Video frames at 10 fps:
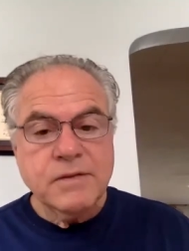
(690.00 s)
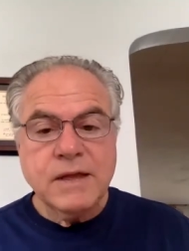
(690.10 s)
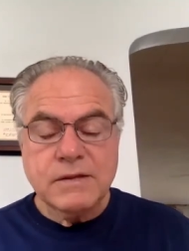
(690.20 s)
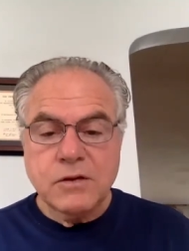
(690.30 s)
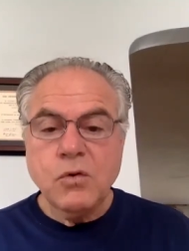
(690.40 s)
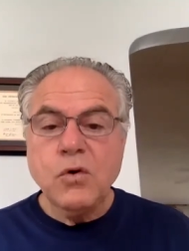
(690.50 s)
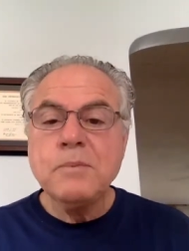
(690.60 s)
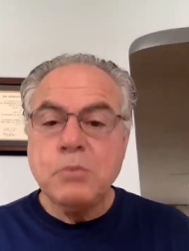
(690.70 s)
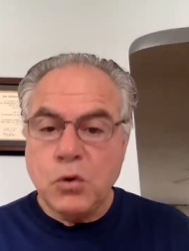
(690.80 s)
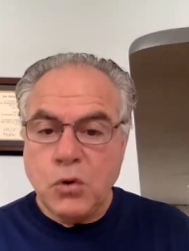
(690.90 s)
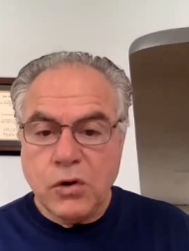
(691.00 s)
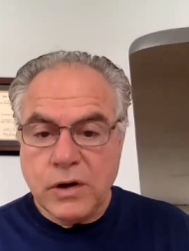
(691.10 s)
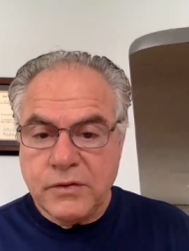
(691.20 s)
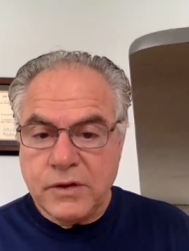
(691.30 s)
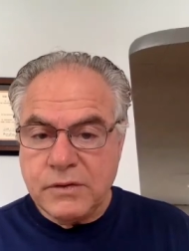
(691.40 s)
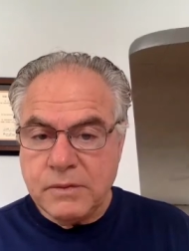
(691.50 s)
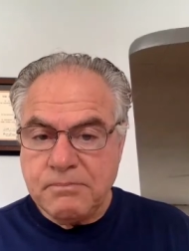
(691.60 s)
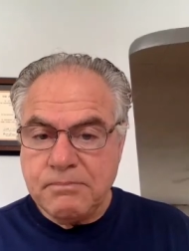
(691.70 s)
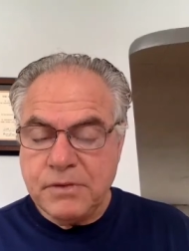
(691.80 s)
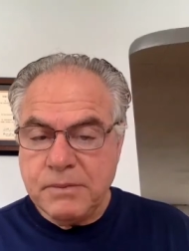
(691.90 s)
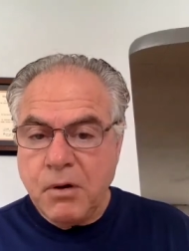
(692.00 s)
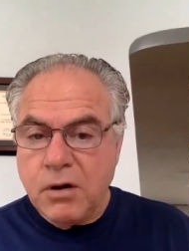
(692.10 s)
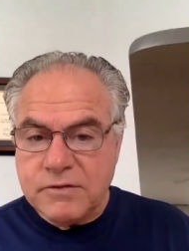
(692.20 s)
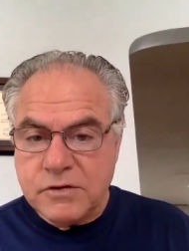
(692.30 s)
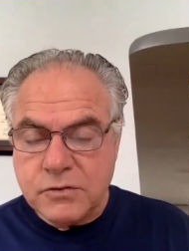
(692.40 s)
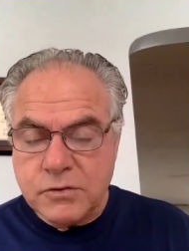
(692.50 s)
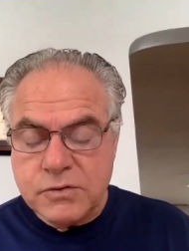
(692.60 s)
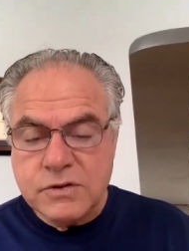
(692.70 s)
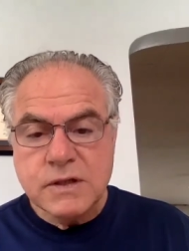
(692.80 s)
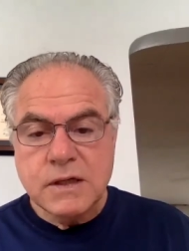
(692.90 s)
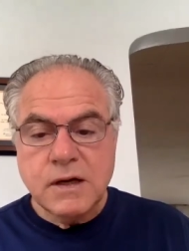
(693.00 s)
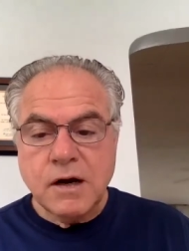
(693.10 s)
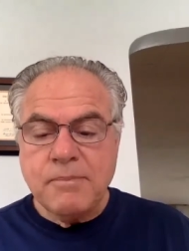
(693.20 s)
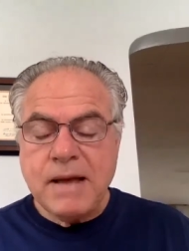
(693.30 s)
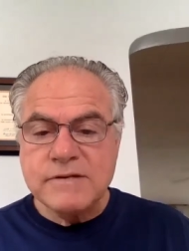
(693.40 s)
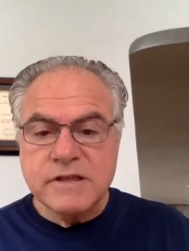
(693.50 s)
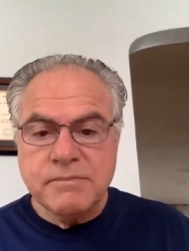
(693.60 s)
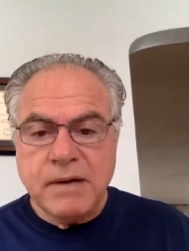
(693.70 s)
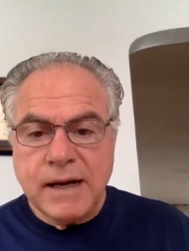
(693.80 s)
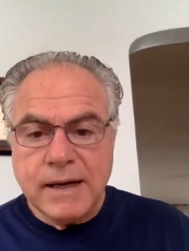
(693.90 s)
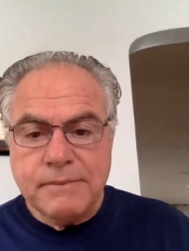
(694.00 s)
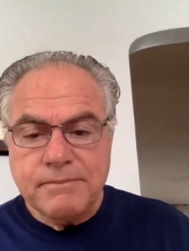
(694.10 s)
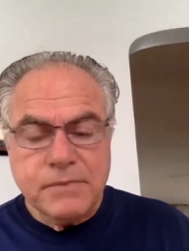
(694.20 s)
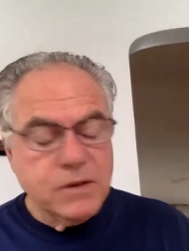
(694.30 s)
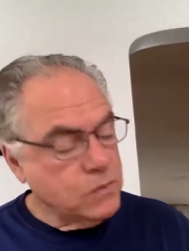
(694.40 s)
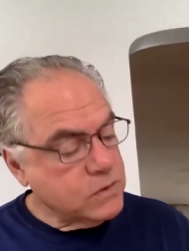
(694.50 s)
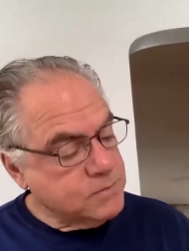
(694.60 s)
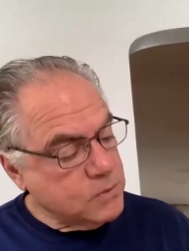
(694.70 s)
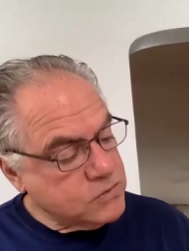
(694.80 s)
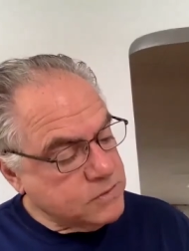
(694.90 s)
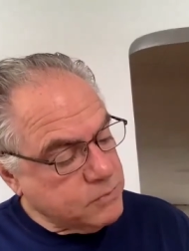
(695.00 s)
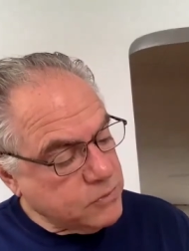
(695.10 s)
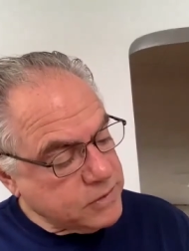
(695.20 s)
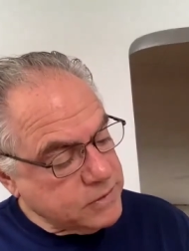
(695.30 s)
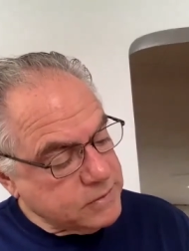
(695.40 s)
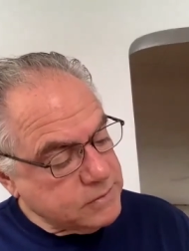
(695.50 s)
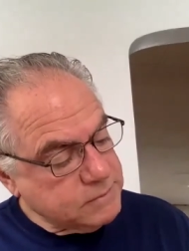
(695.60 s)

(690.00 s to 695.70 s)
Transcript: that the hoi polloi, that the, the multitudes are passing by. What's most important.